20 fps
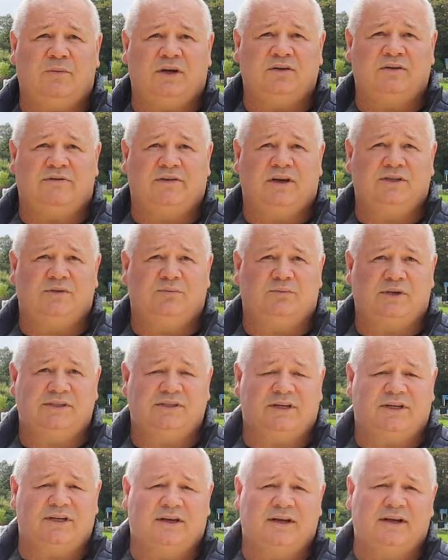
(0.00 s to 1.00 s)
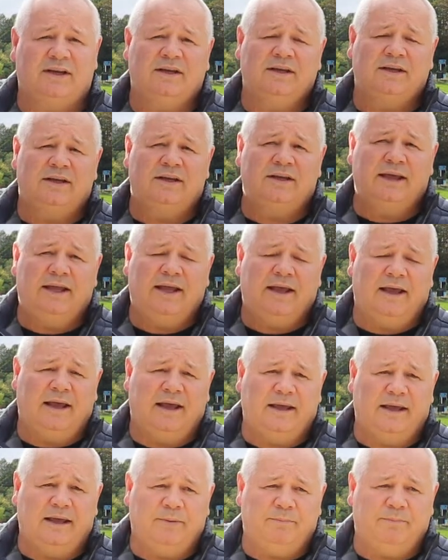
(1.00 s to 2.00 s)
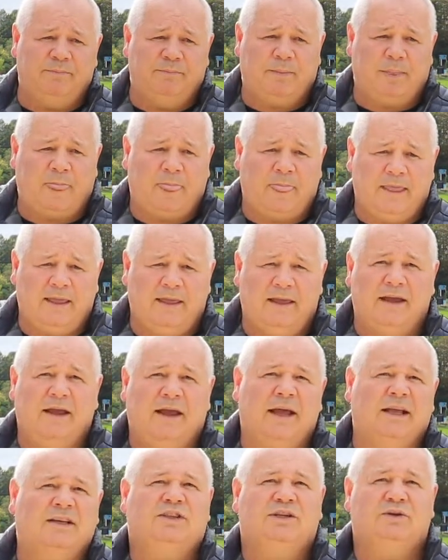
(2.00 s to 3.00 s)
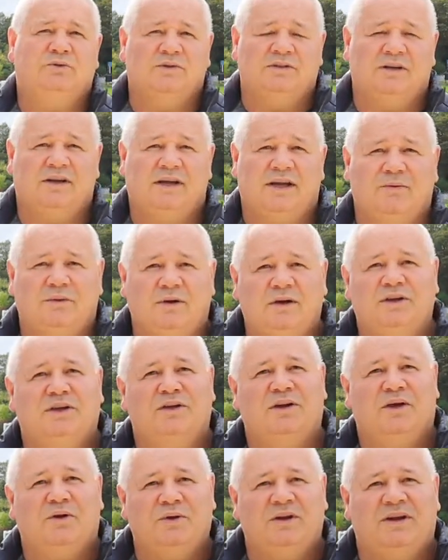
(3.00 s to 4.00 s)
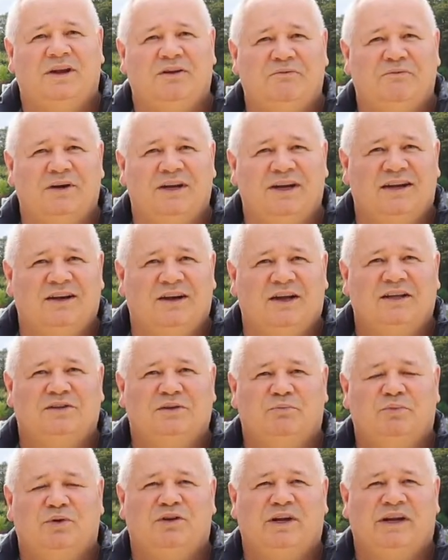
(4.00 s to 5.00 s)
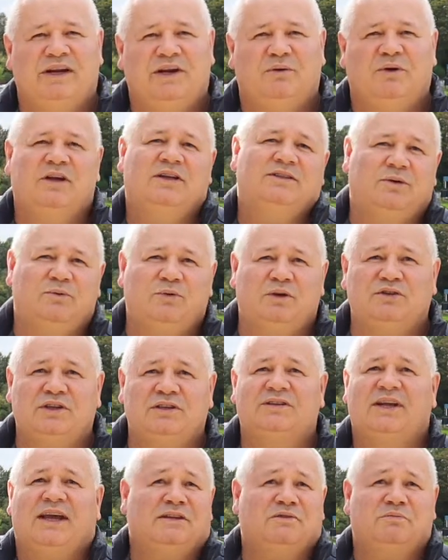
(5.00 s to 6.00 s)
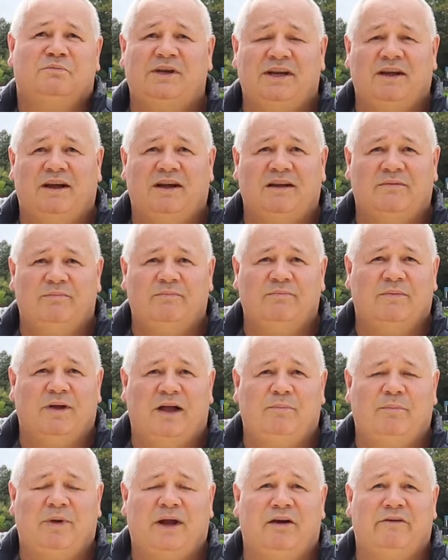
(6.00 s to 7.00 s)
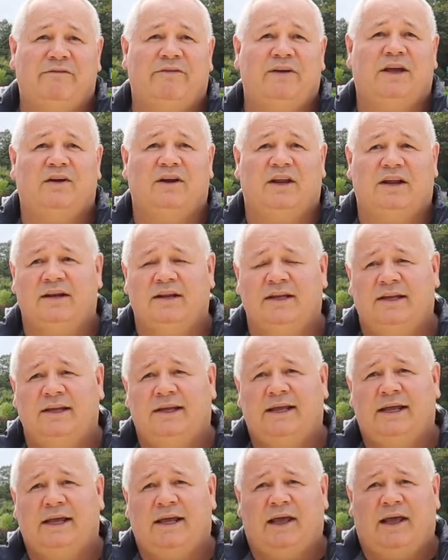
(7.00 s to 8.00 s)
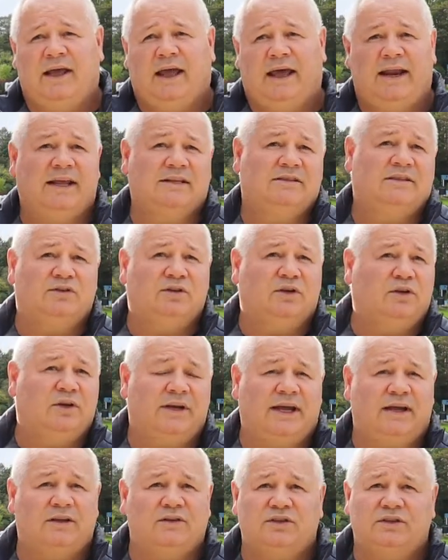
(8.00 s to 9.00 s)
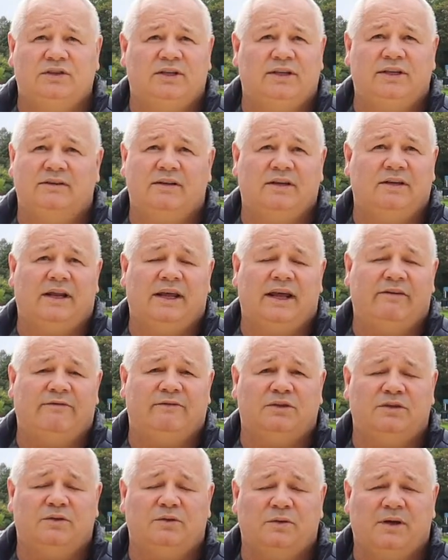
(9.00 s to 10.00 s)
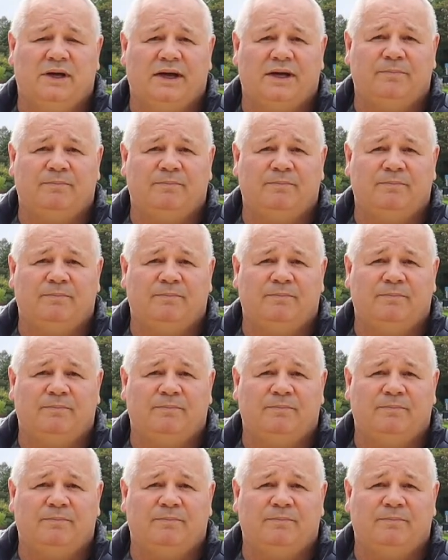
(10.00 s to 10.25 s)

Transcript: I was vice president, and she was like, well, you know, we don't really like to put anyone. I said, well, just ask me, I'm RFL. And as it turned out, she didn't have to